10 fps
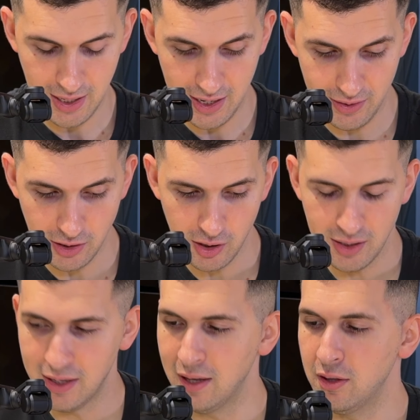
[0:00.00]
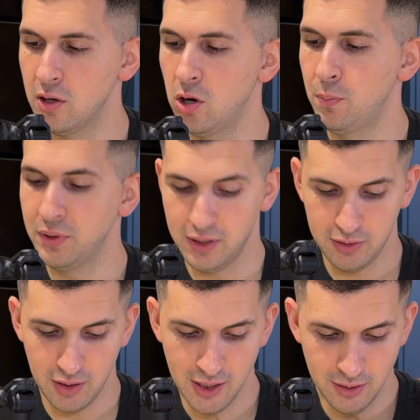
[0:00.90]
And then you're going to get the opposite
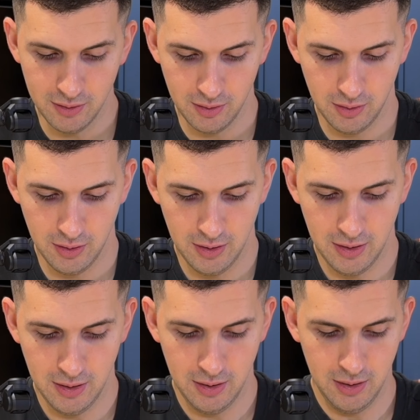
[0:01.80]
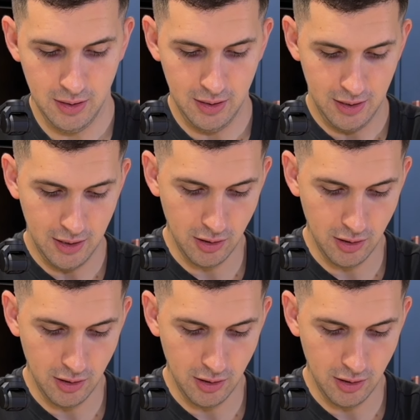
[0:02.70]
sides, and